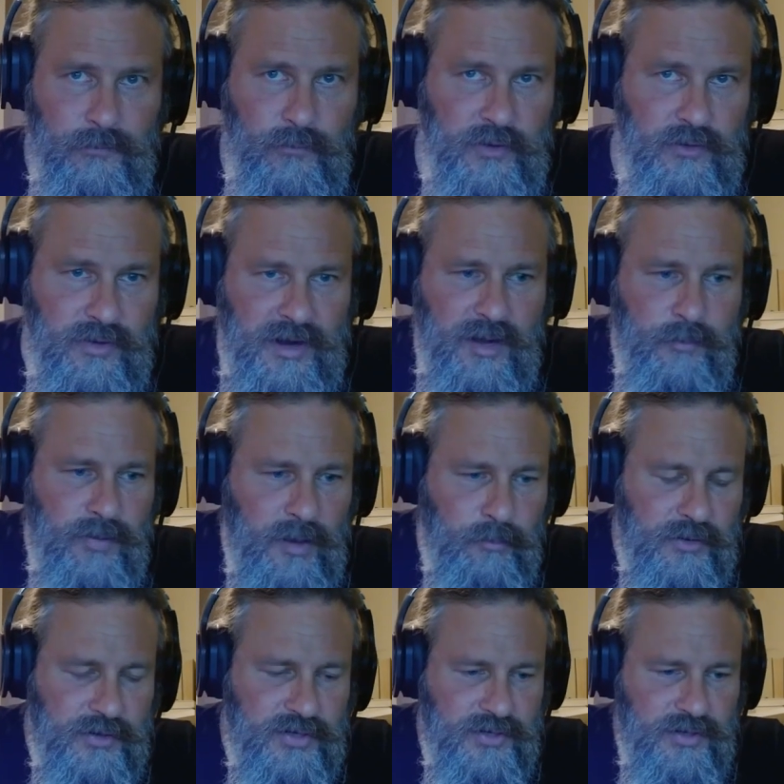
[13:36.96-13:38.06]
We try to
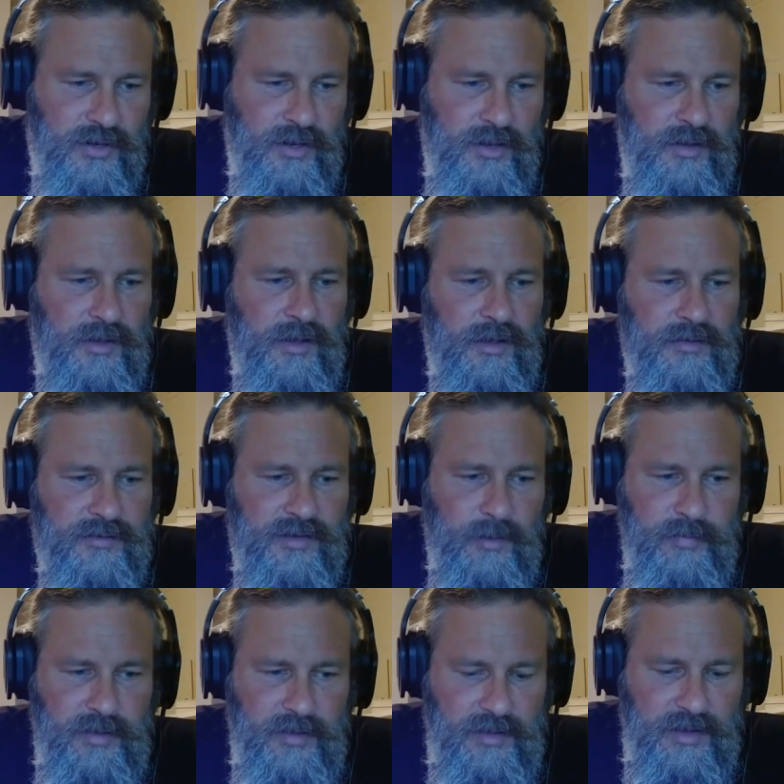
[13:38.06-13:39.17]
publish
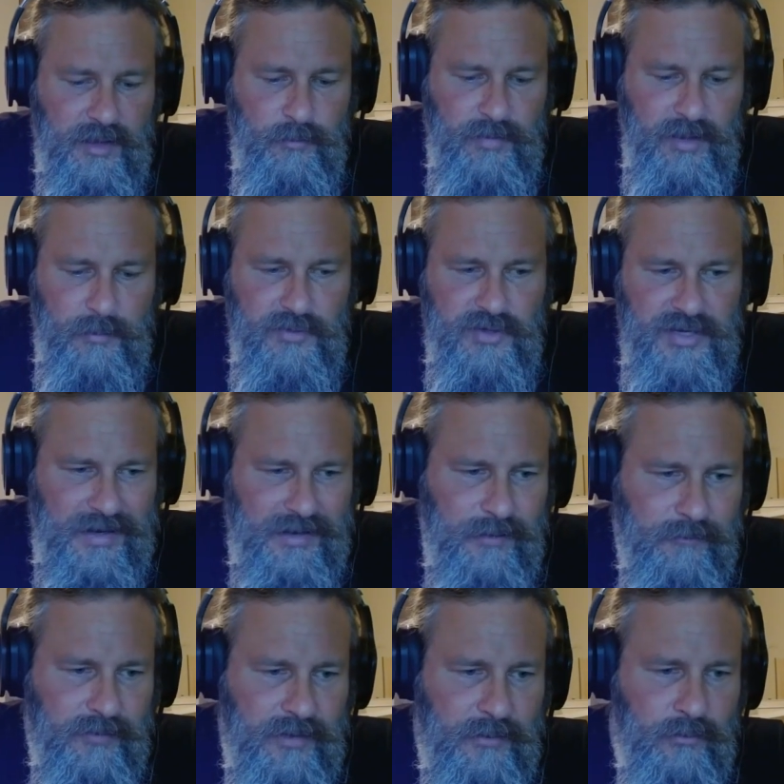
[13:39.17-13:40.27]
something that can be
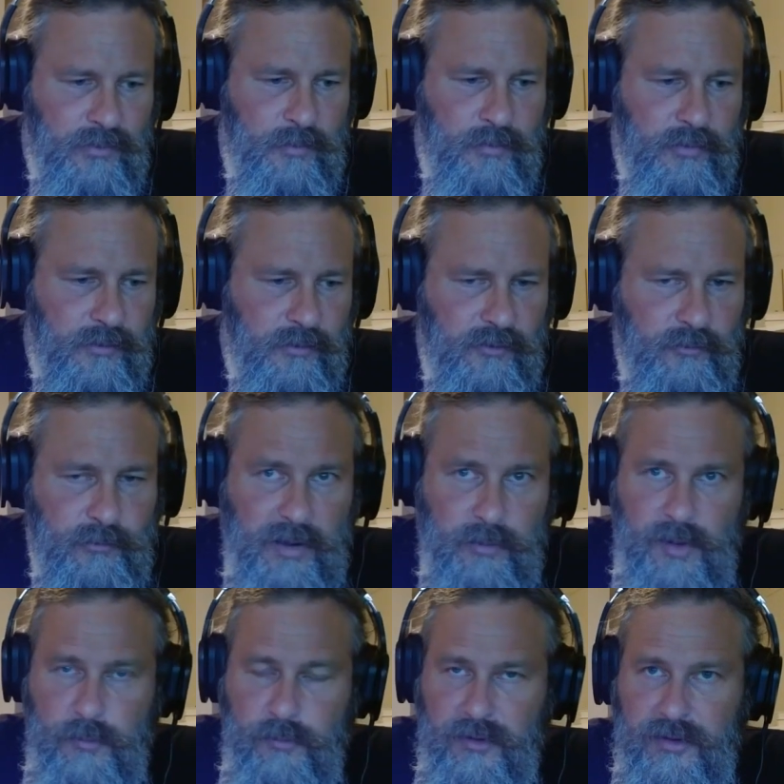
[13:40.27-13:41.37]
objectively reproduced by
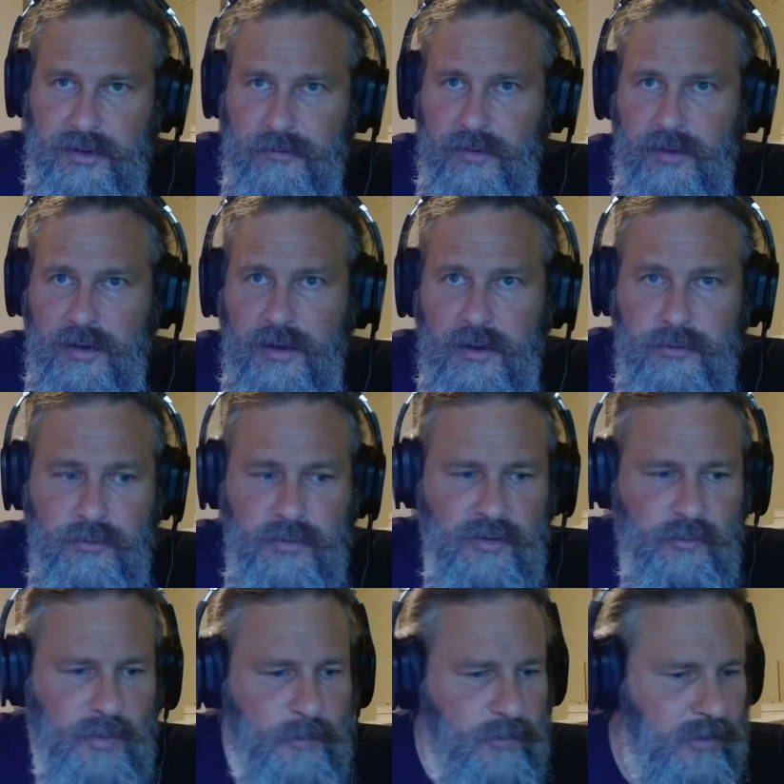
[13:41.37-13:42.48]
people in different
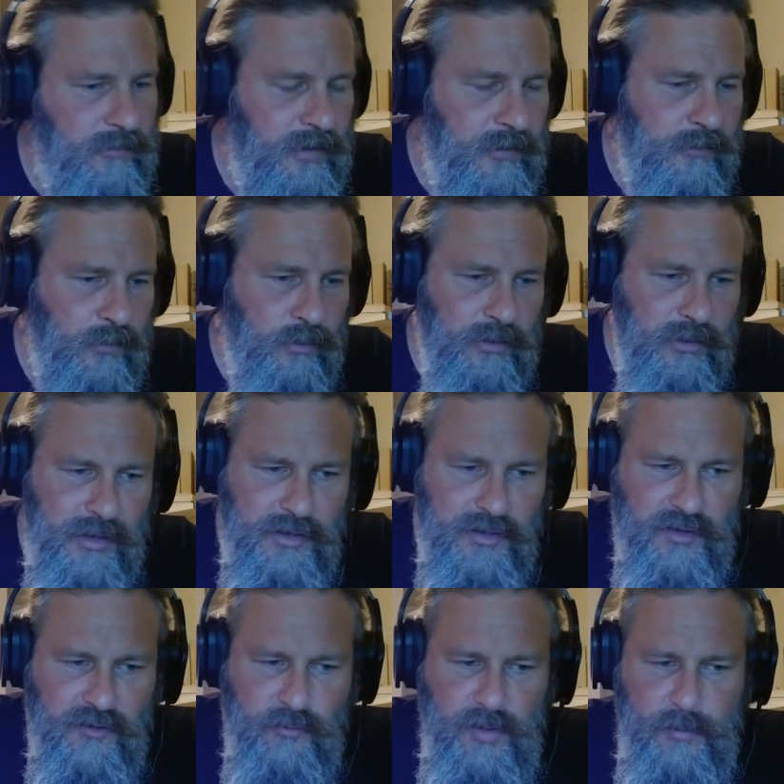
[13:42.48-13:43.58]
countries, people of different
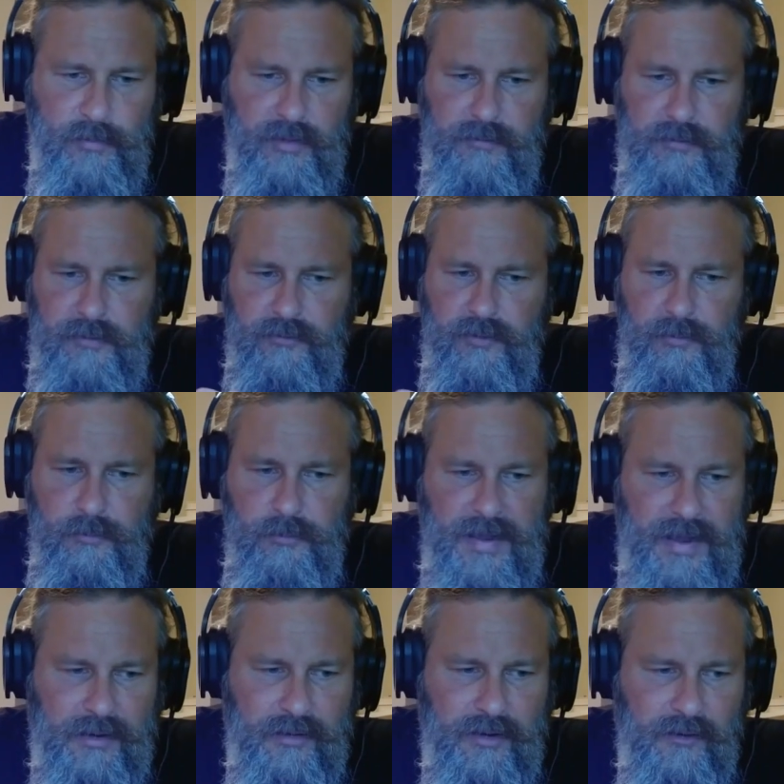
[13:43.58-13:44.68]
religions, people of different
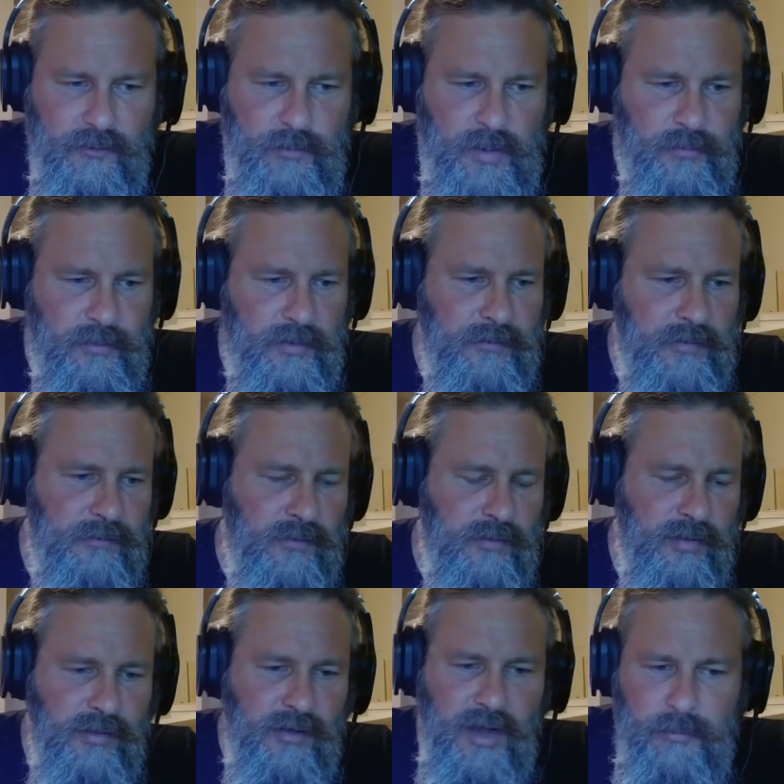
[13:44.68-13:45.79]
backgrounds, people of
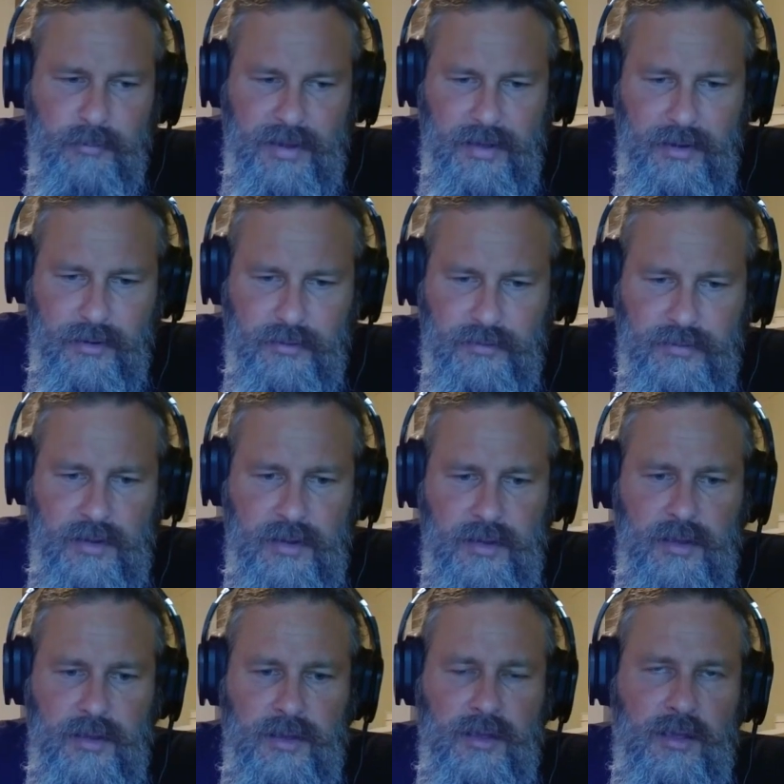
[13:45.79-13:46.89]
different thought patterns.
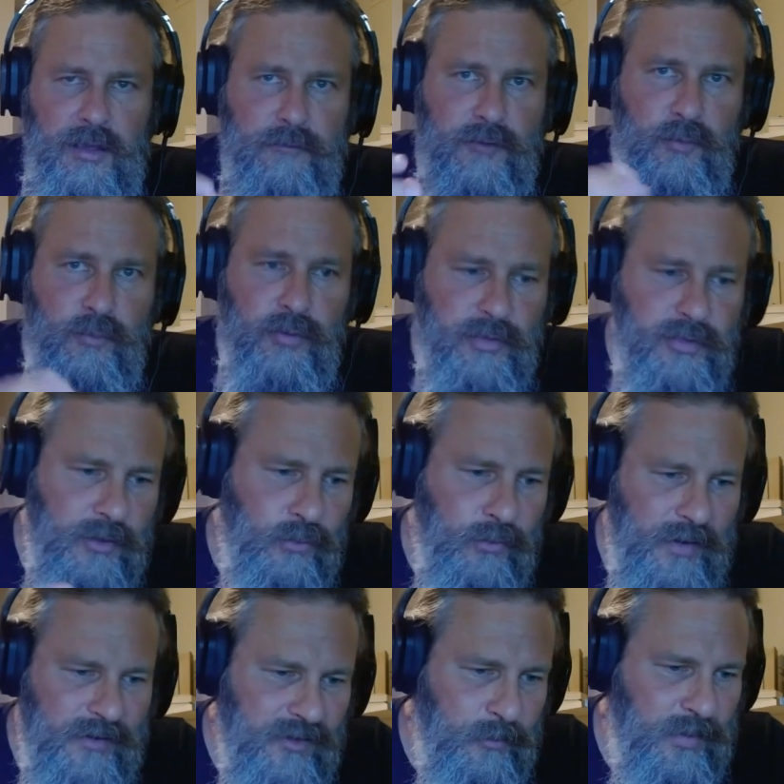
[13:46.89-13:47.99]
If you put the
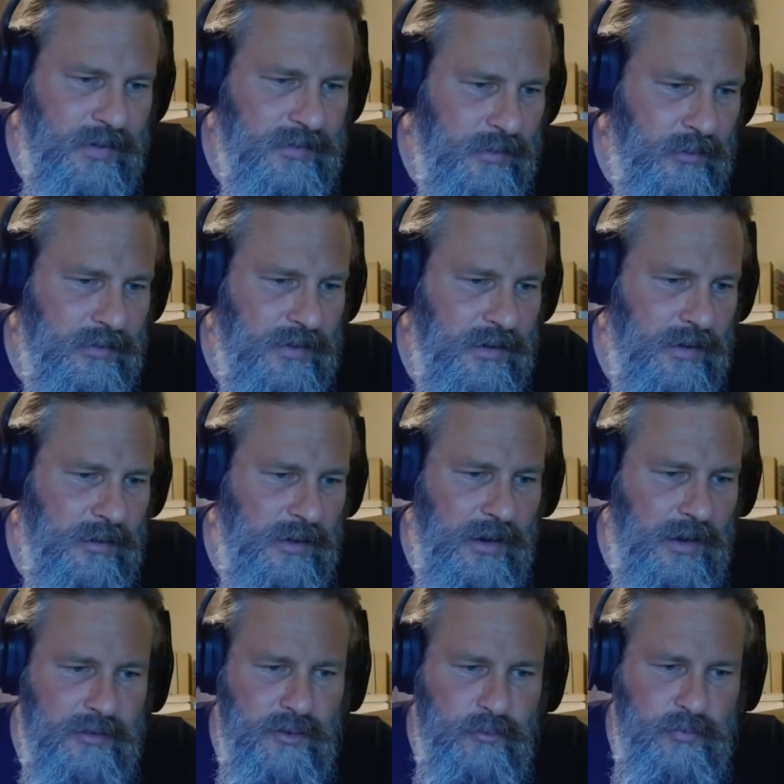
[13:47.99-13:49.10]
recipes out there and
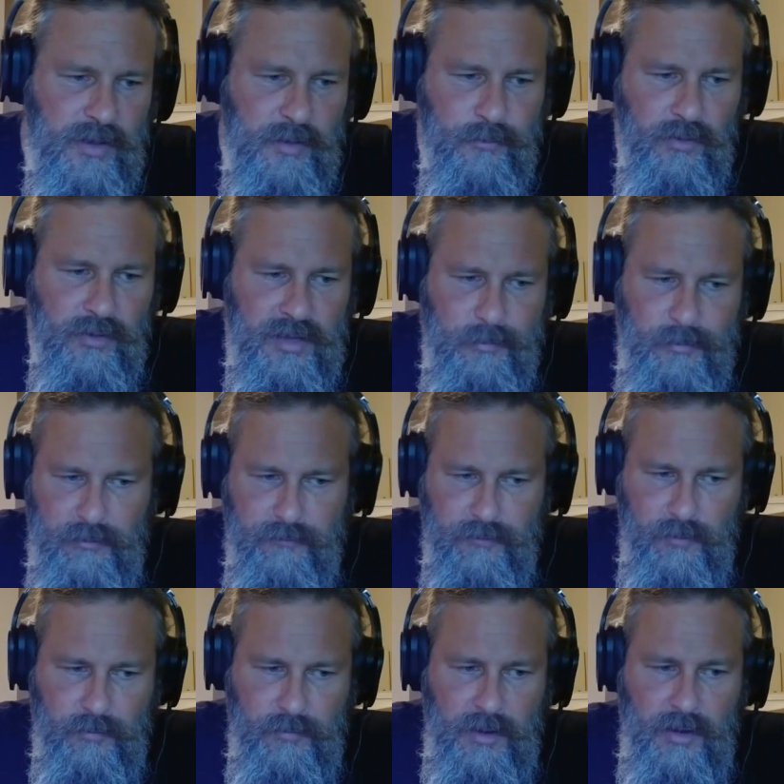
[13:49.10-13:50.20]
other people coming
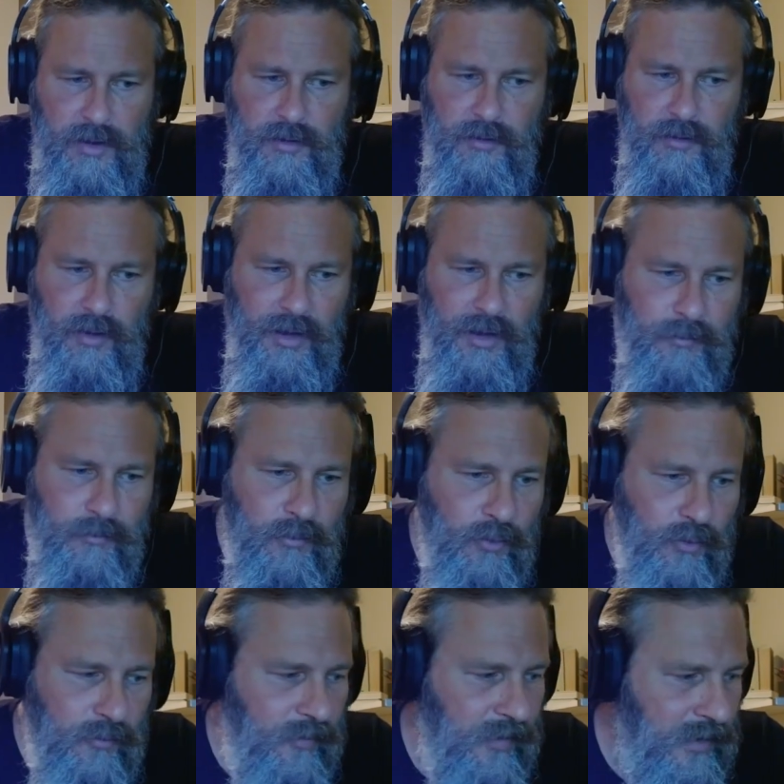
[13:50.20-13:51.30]
from
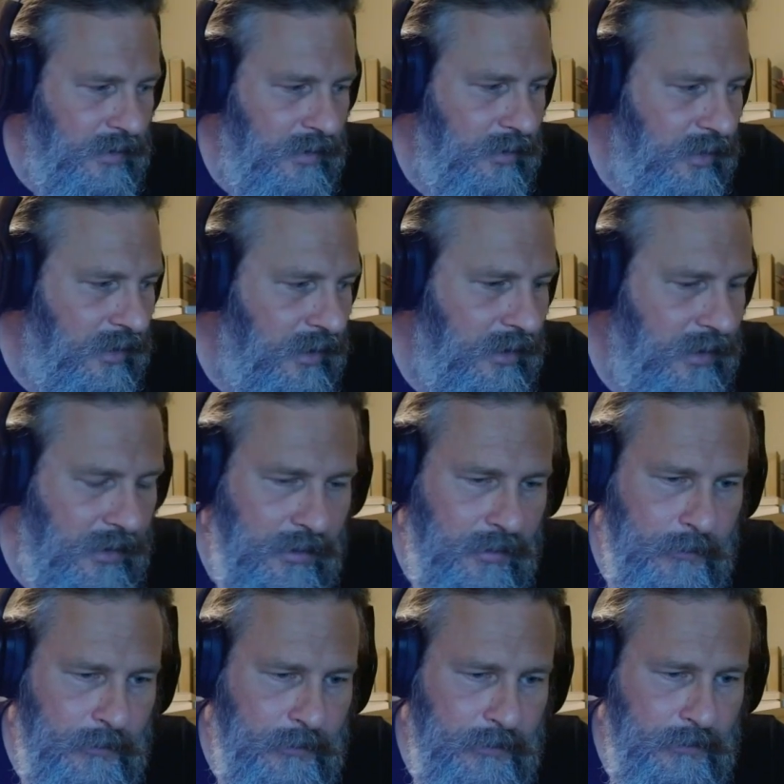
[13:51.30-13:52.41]
non-motivated
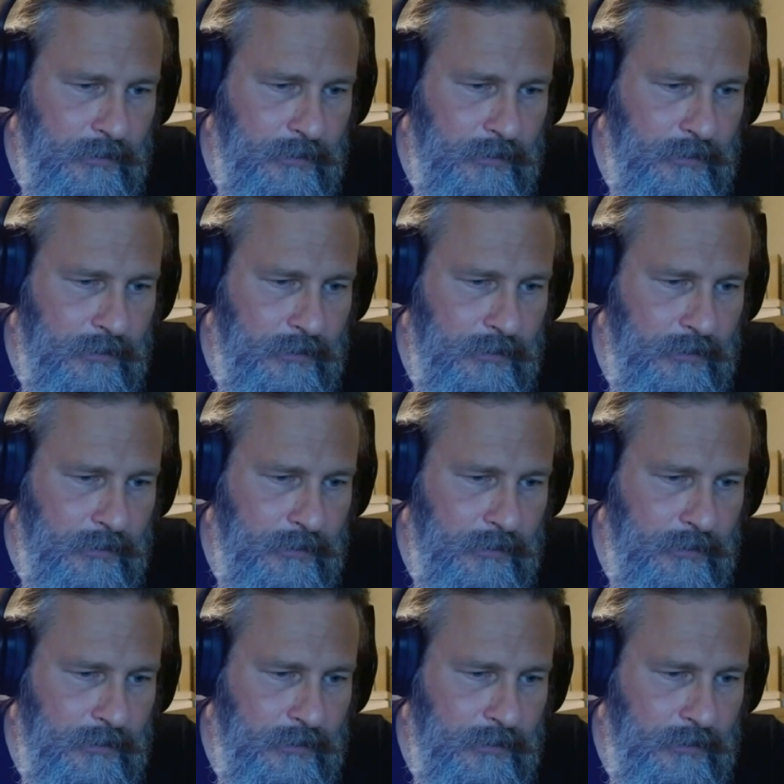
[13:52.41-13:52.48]
thinking